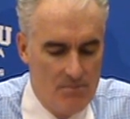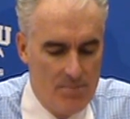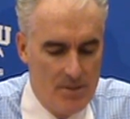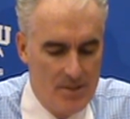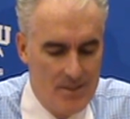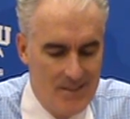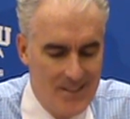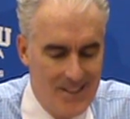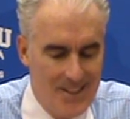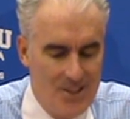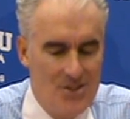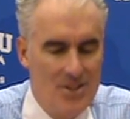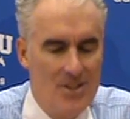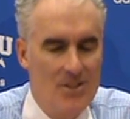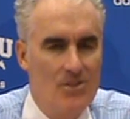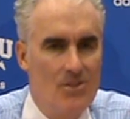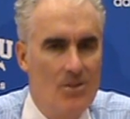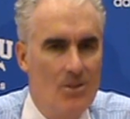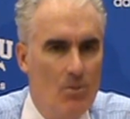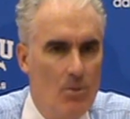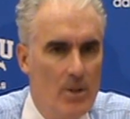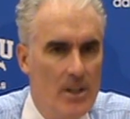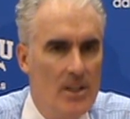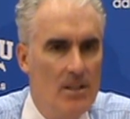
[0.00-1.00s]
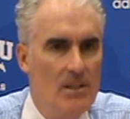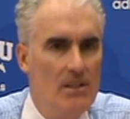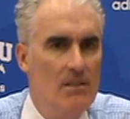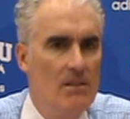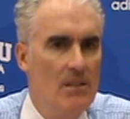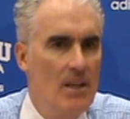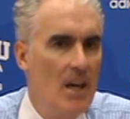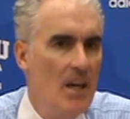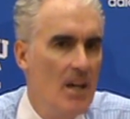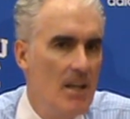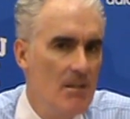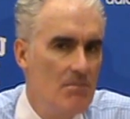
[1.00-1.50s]
position to win
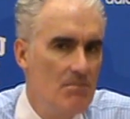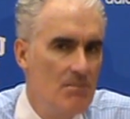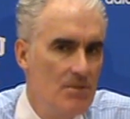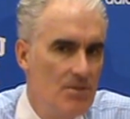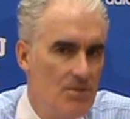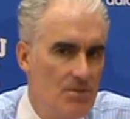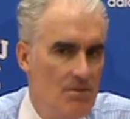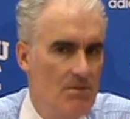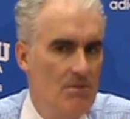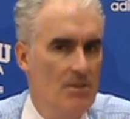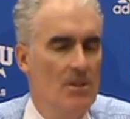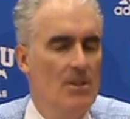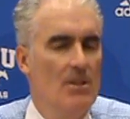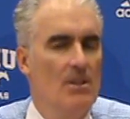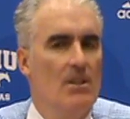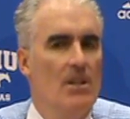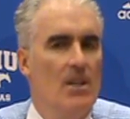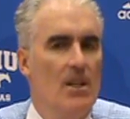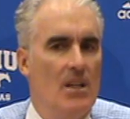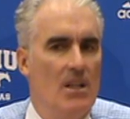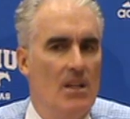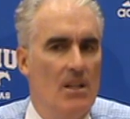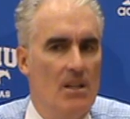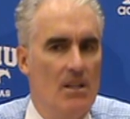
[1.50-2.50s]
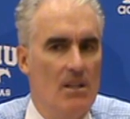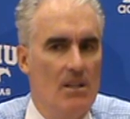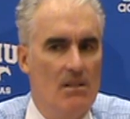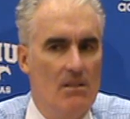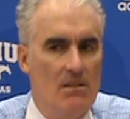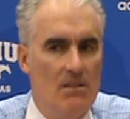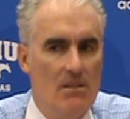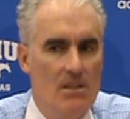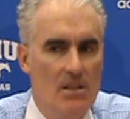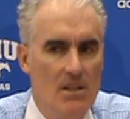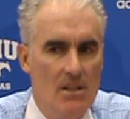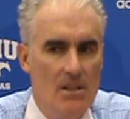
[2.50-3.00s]
games,
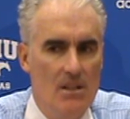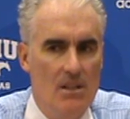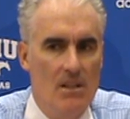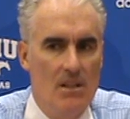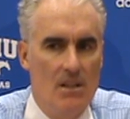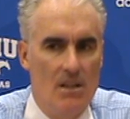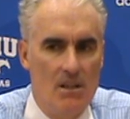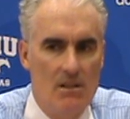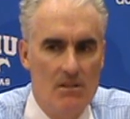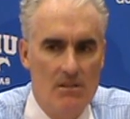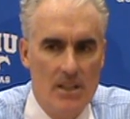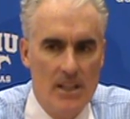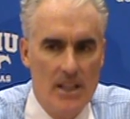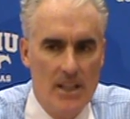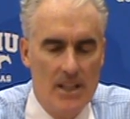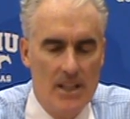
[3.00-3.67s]
and you know,